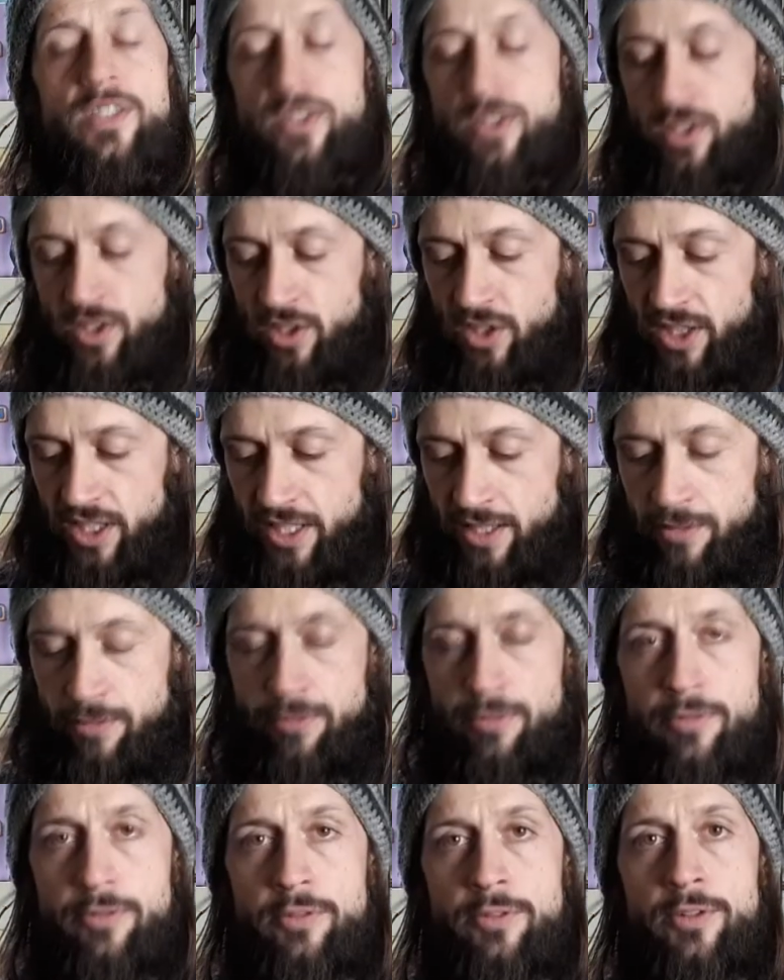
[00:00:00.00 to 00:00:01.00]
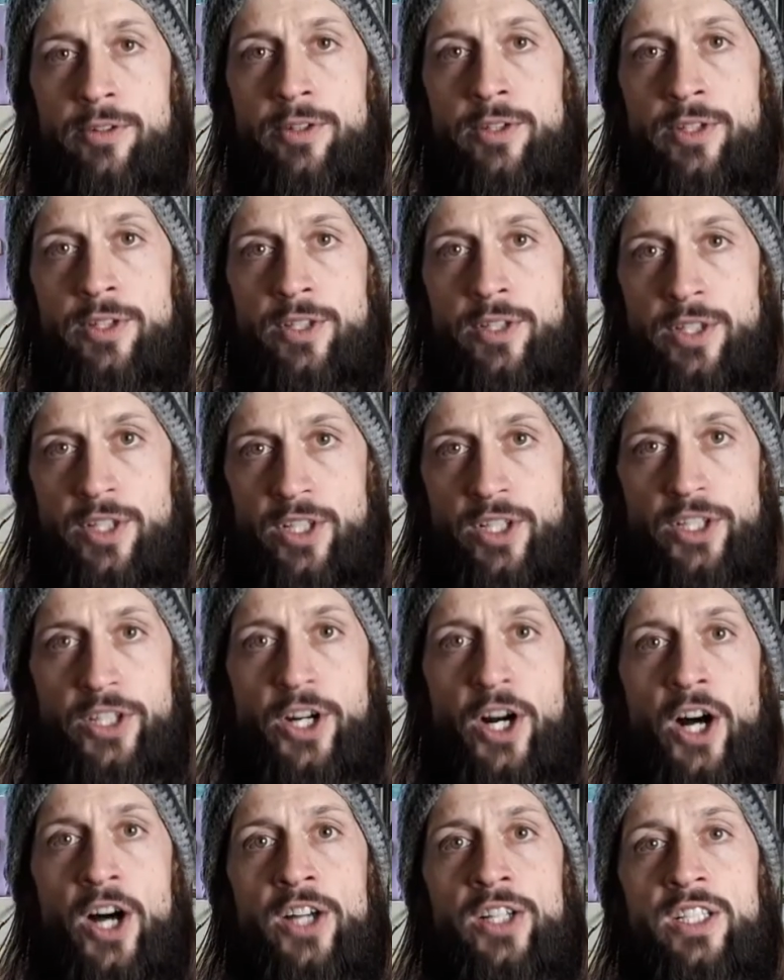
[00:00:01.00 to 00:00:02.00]
live
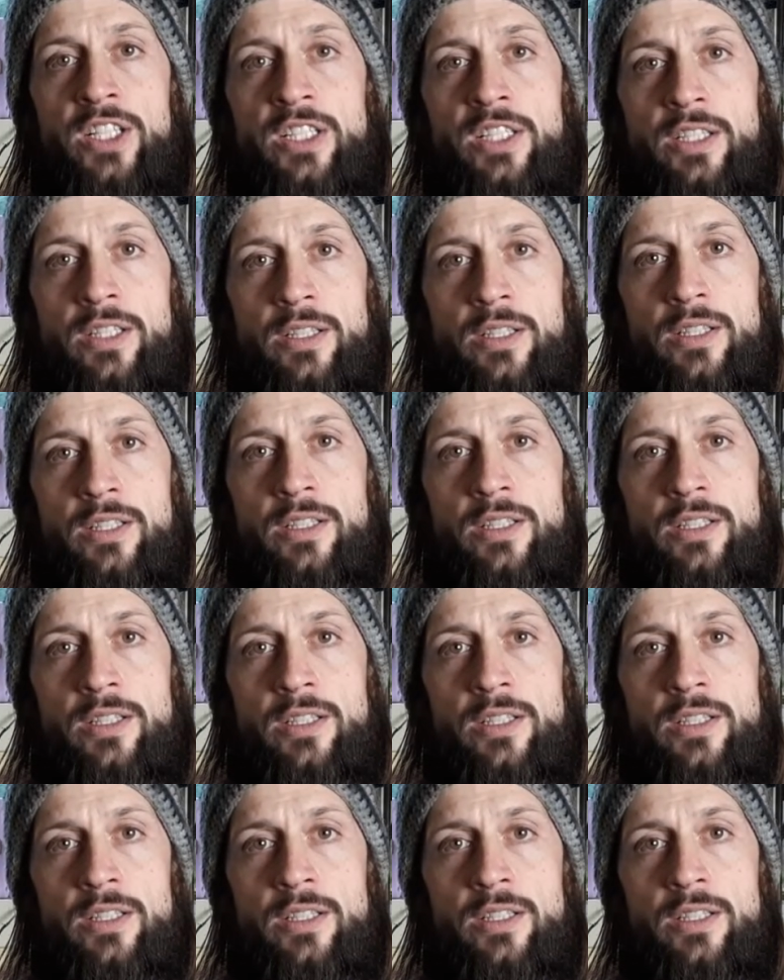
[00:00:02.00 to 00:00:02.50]
godly